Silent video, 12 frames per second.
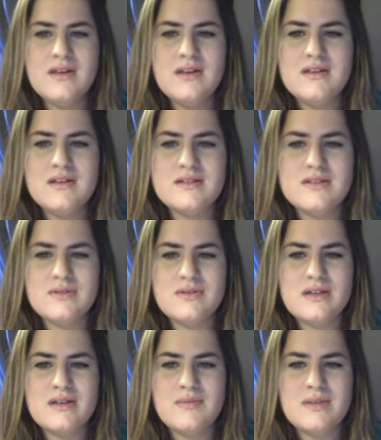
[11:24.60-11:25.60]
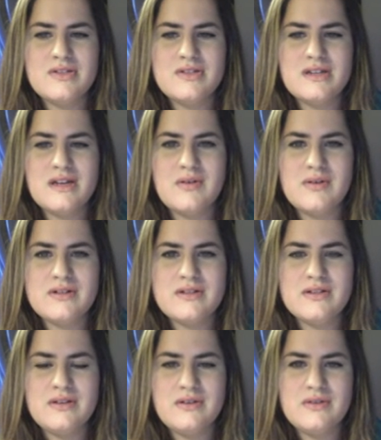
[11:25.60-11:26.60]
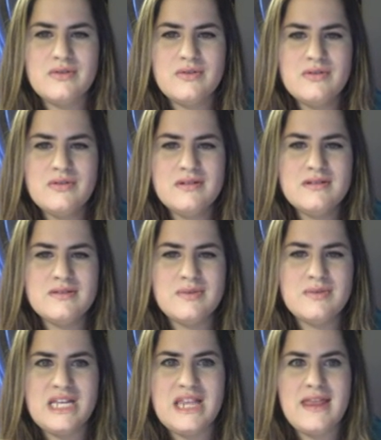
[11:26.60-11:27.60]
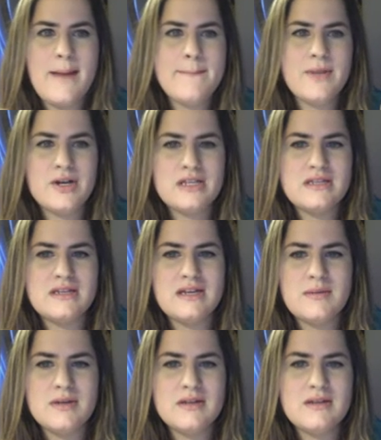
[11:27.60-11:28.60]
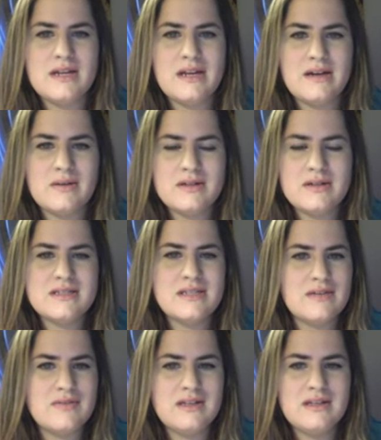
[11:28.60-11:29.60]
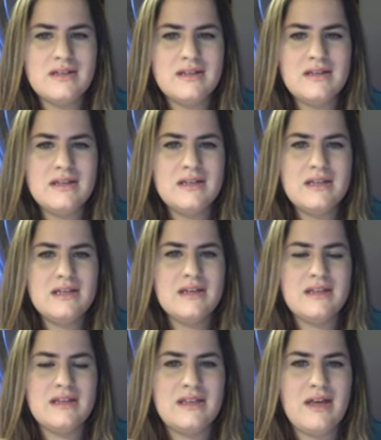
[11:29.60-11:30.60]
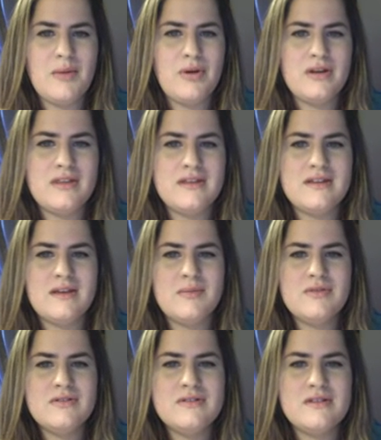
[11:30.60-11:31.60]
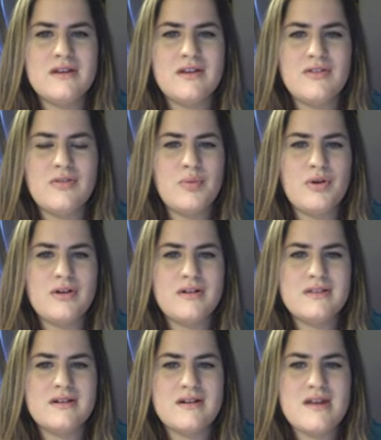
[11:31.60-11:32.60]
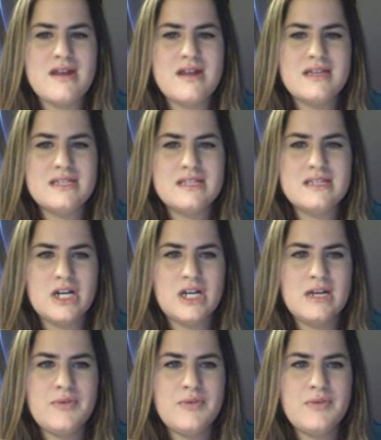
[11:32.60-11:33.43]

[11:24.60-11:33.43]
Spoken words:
So they mention hour 2, so I need that part of the table, and hour 7, I need that part of the table, so the other parts are unnecessary.